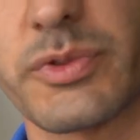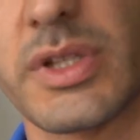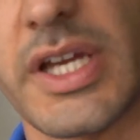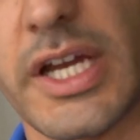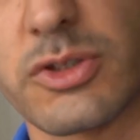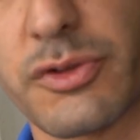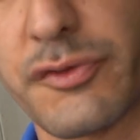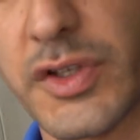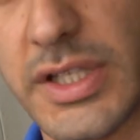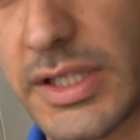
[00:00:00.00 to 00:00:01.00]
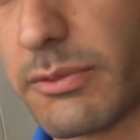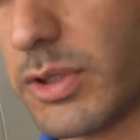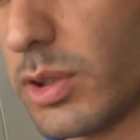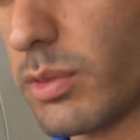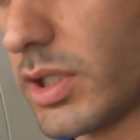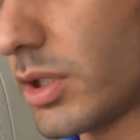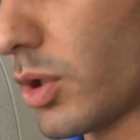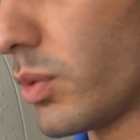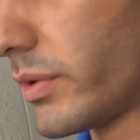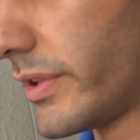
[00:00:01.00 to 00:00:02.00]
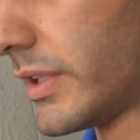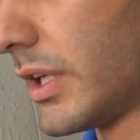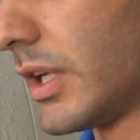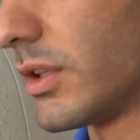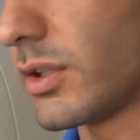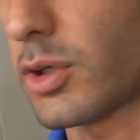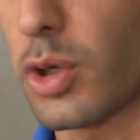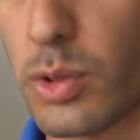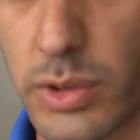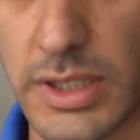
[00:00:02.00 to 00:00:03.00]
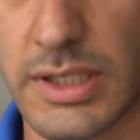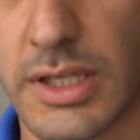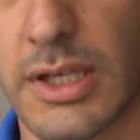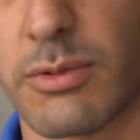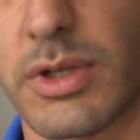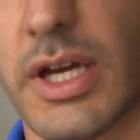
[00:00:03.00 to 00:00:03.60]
really hydrophilic and we don't want to coat the coating with a